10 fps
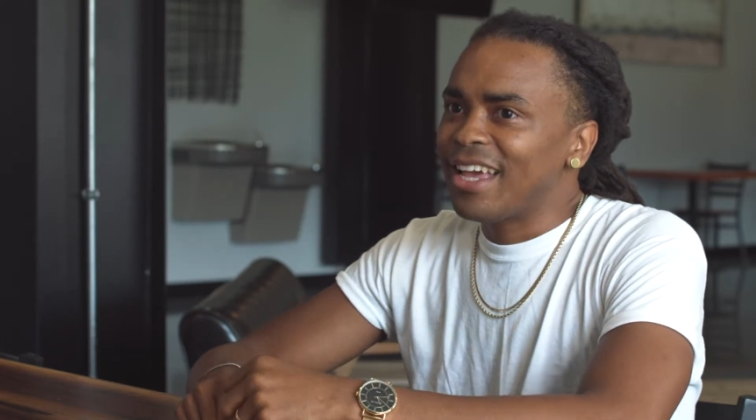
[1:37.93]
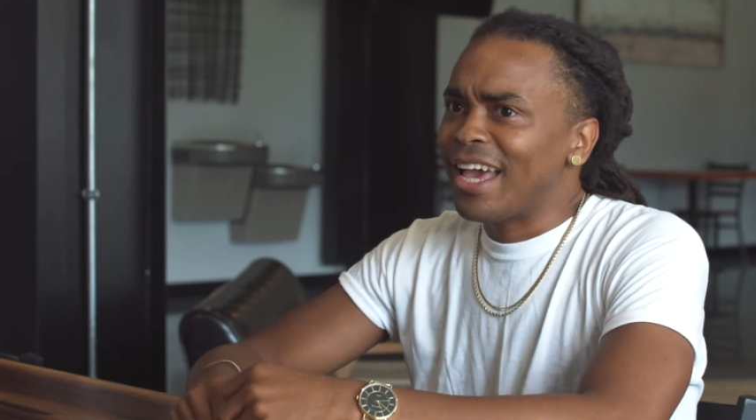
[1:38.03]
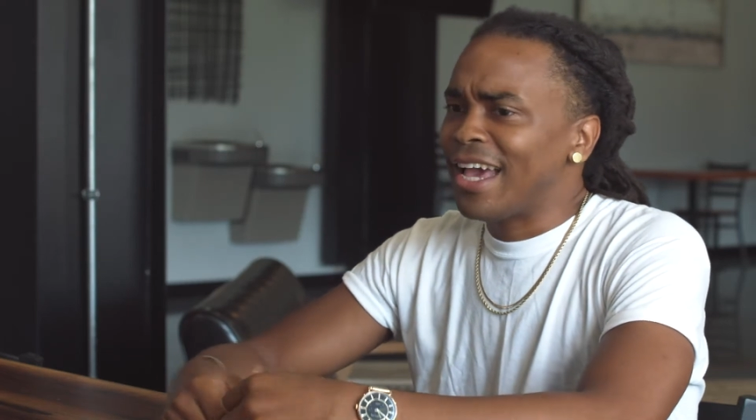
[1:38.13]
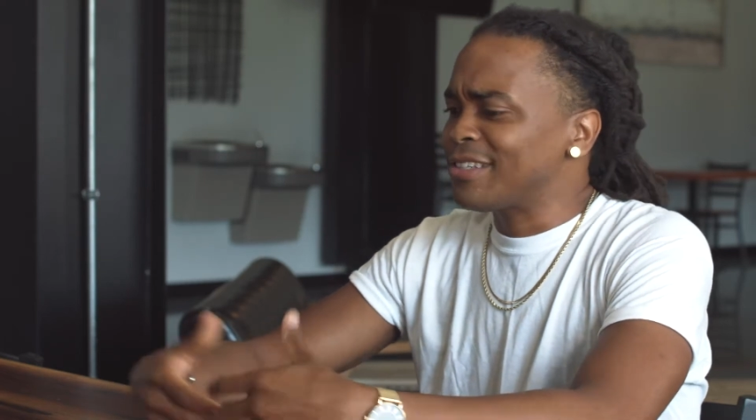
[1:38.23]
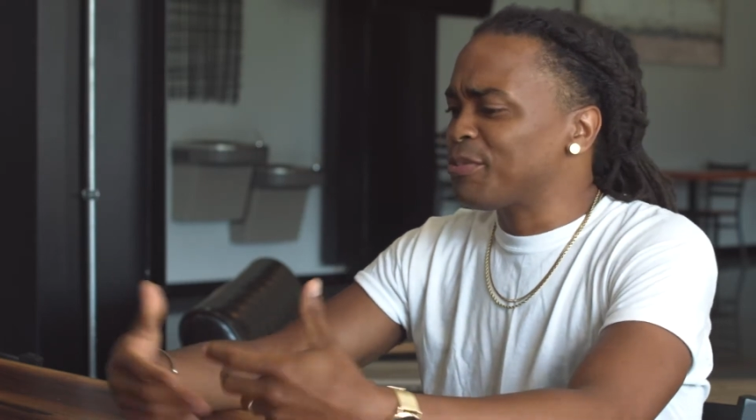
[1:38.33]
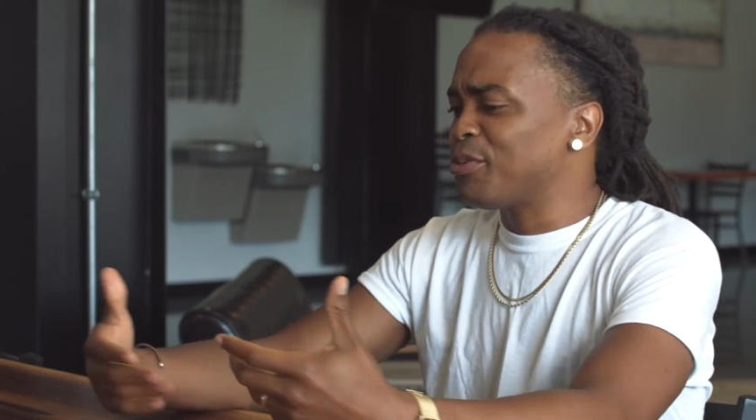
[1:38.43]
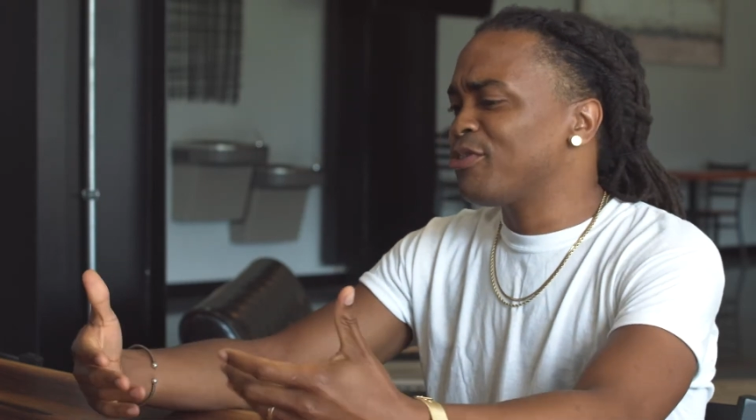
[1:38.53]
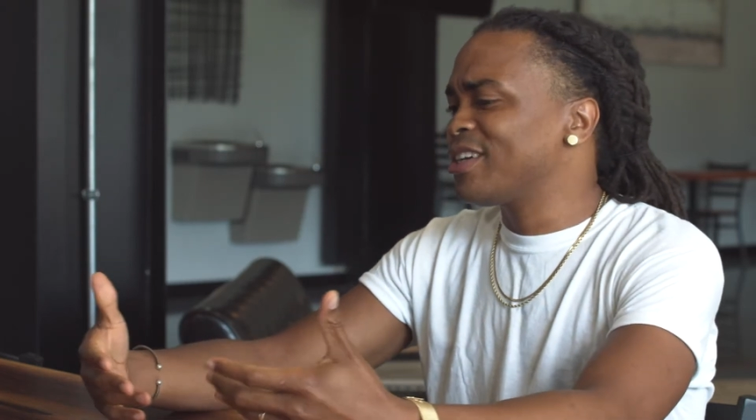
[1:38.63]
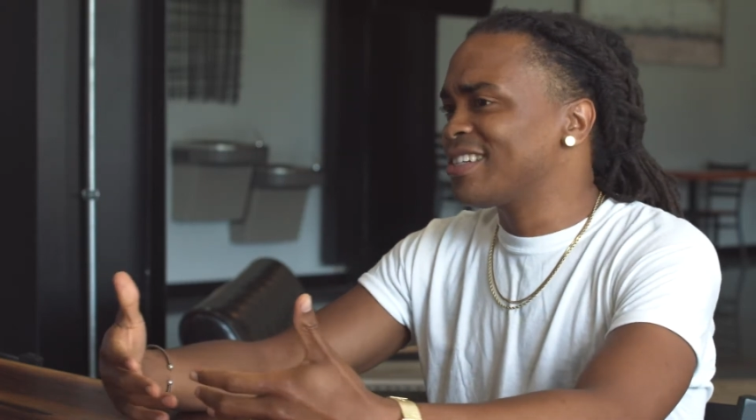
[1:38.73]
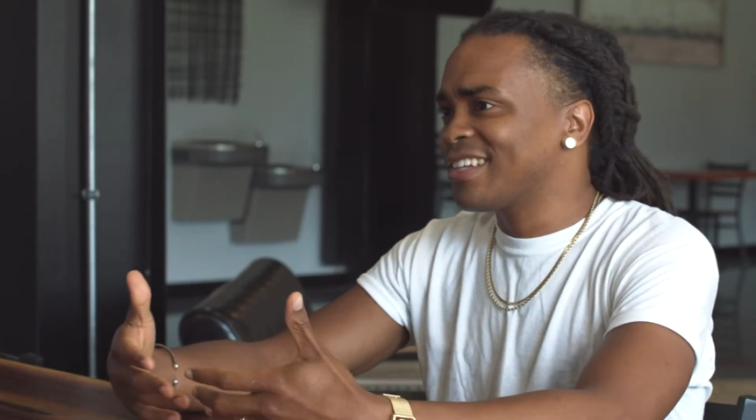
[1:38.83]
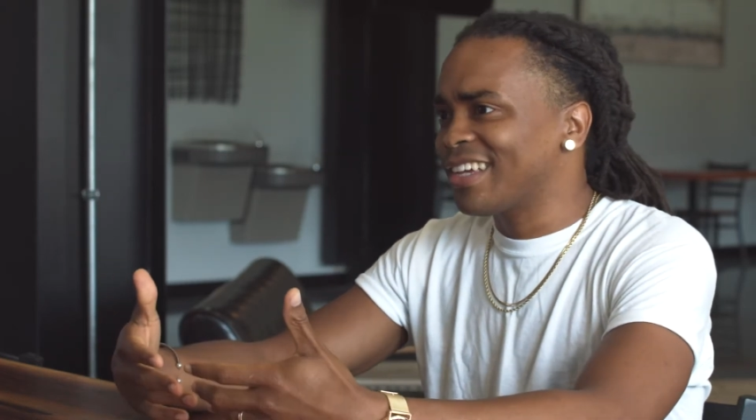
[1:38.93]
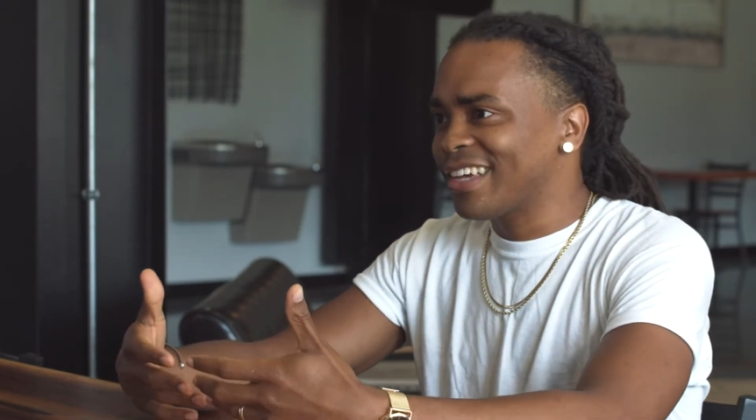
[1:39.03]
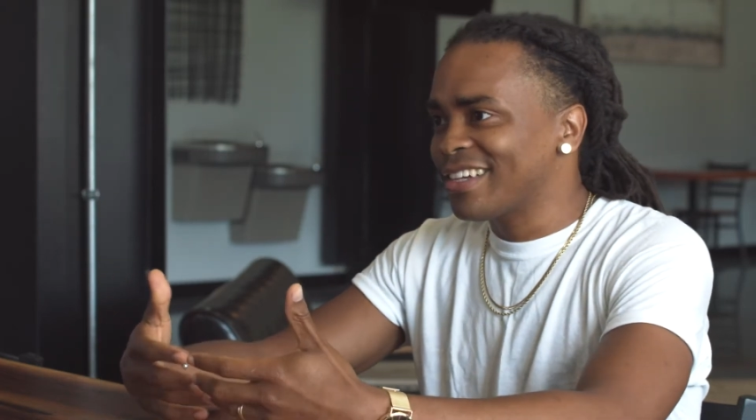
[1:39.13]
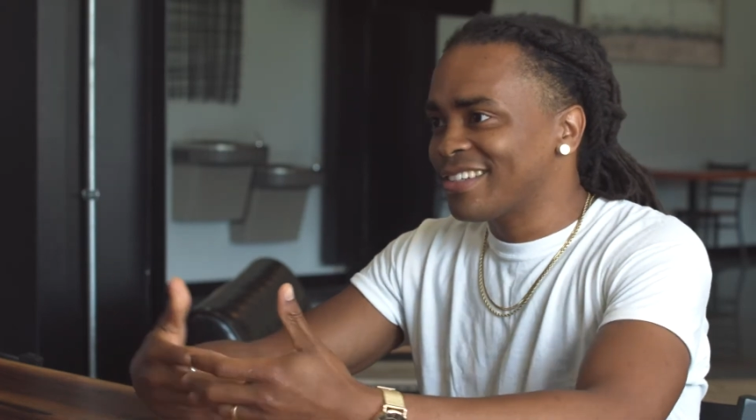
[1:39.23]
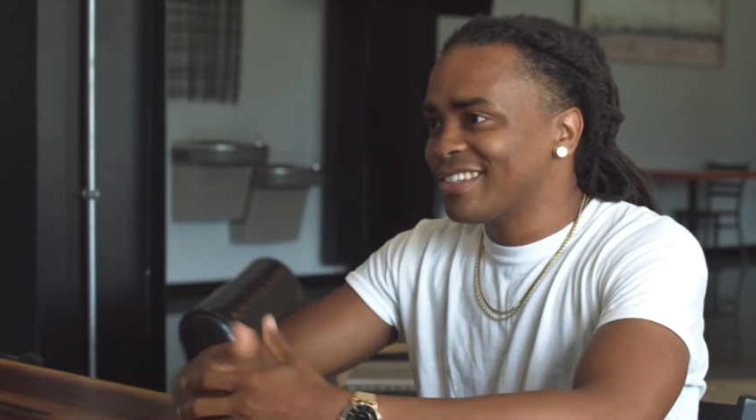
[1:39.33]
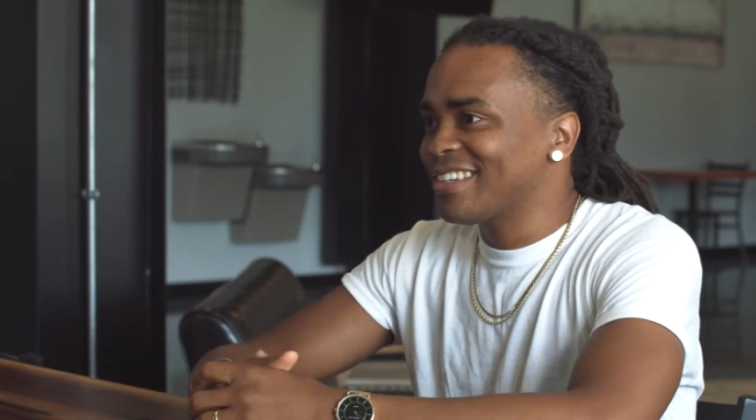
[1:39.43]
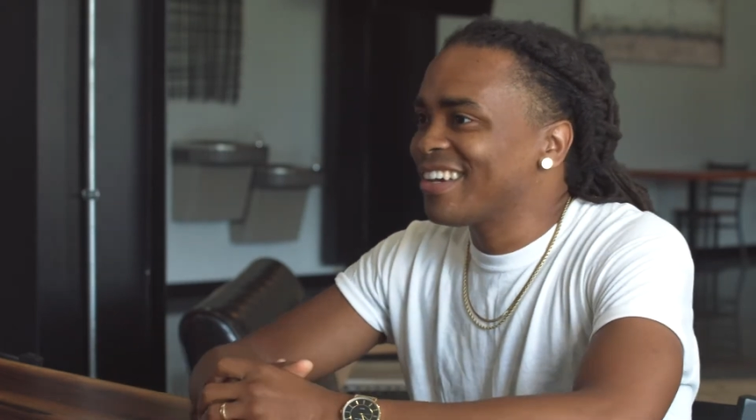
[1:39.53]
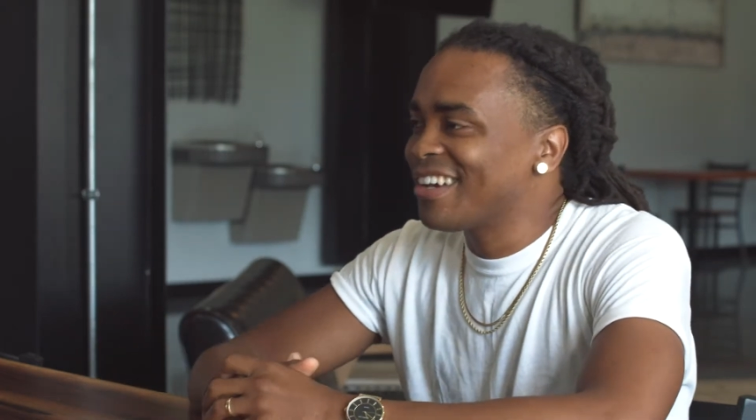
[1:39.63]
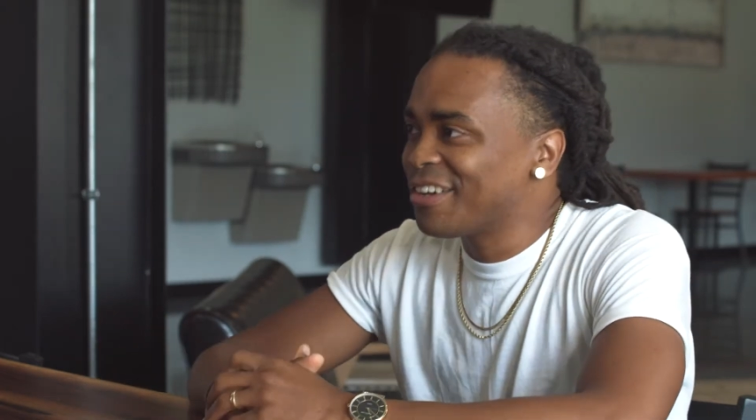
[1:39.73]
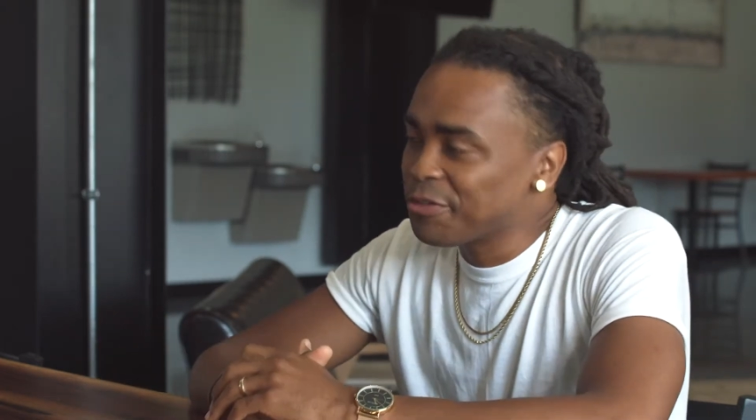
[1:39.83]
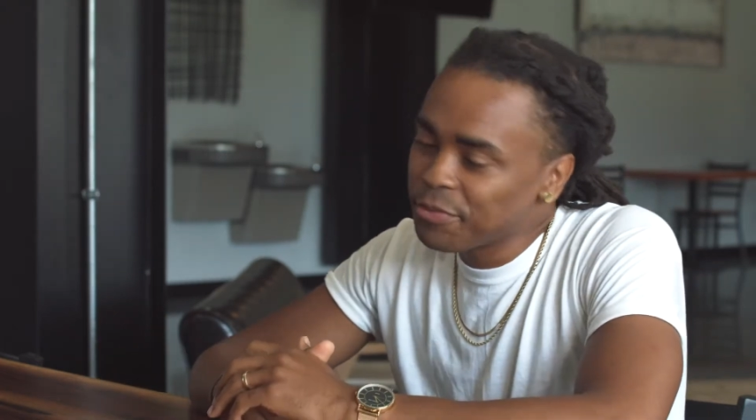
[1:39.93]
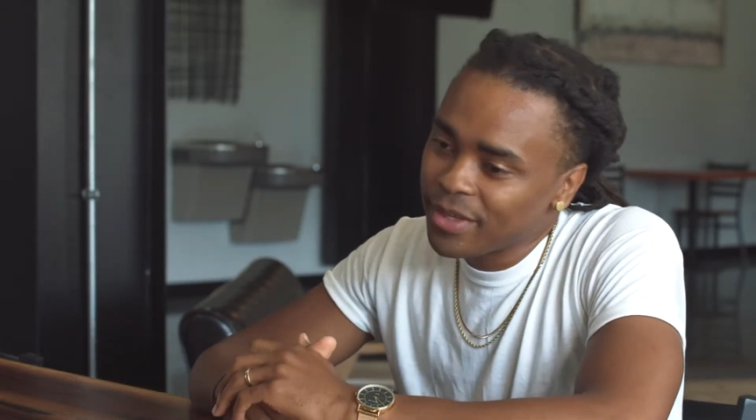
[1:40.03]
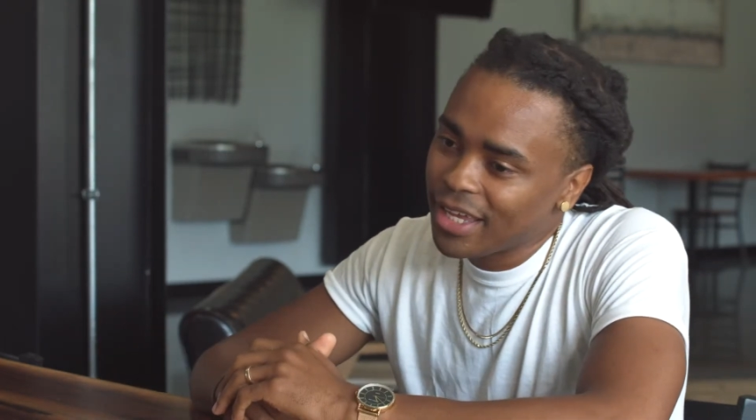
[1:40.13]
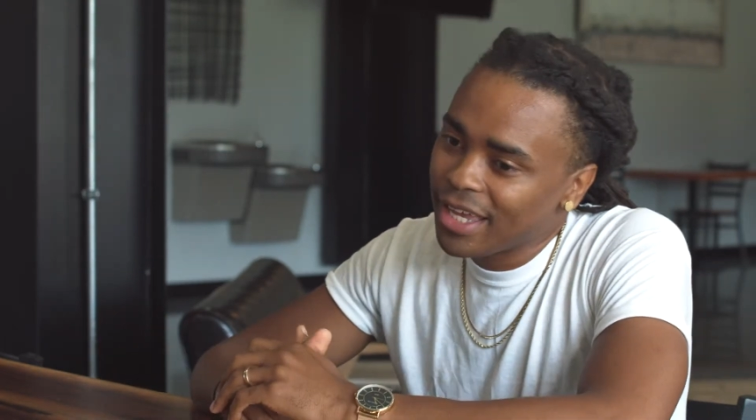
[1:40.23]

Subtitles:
As a profession, I guess, and